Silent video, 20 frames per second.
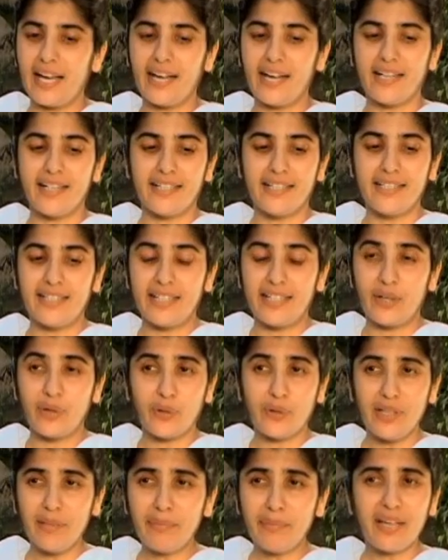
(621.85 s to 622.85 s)
by
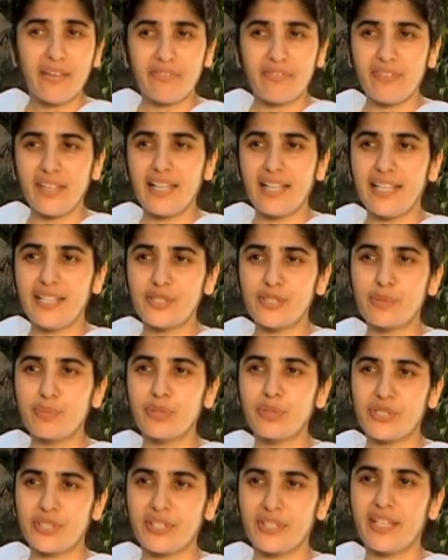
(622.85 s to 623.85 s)
all my feelings
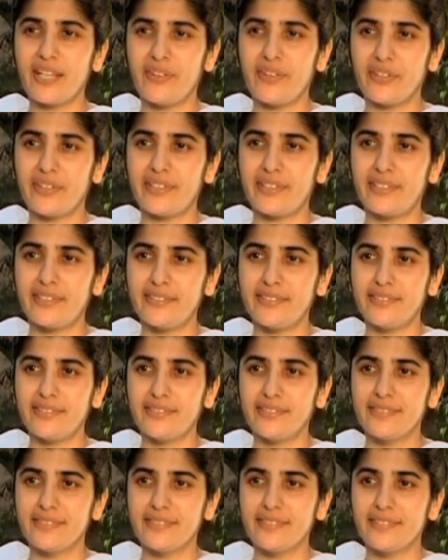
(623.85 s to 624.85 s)
put together
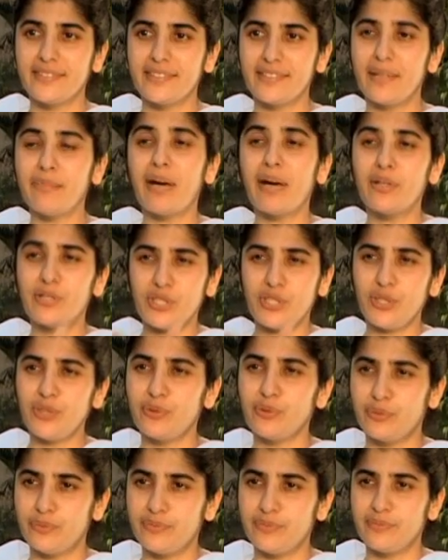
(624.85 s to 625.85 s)
about
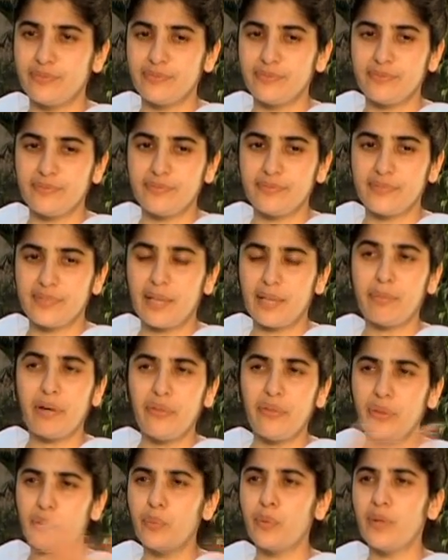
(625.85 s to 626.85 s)
you,
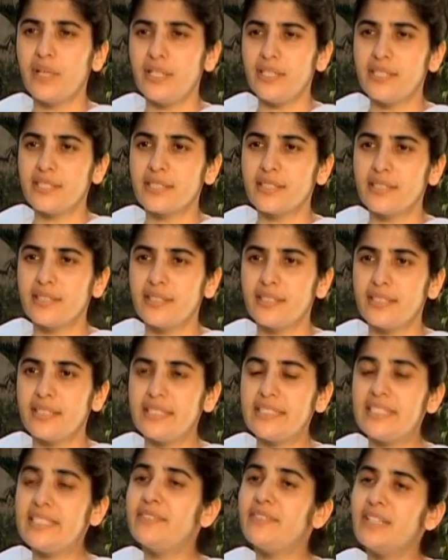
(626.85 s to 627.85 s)
about the world,
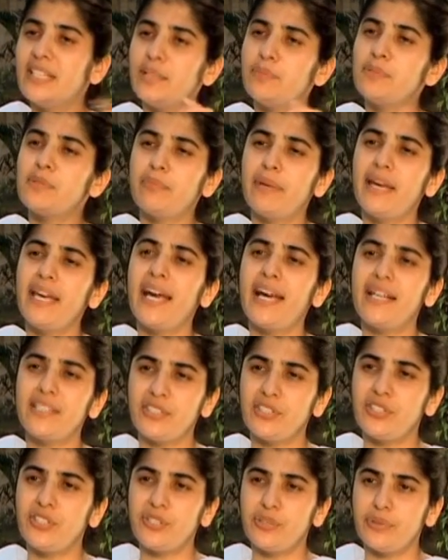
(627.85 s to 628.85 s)
develops my
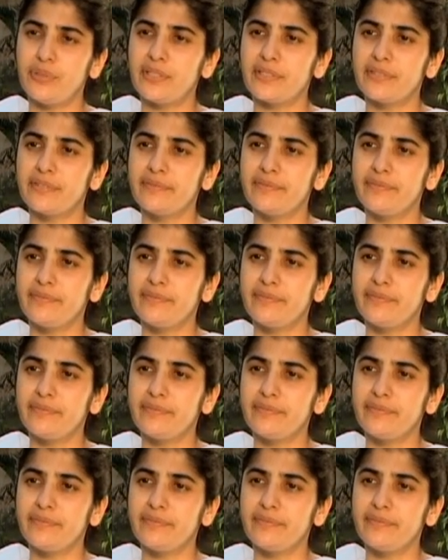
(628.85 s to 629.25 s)
attitude.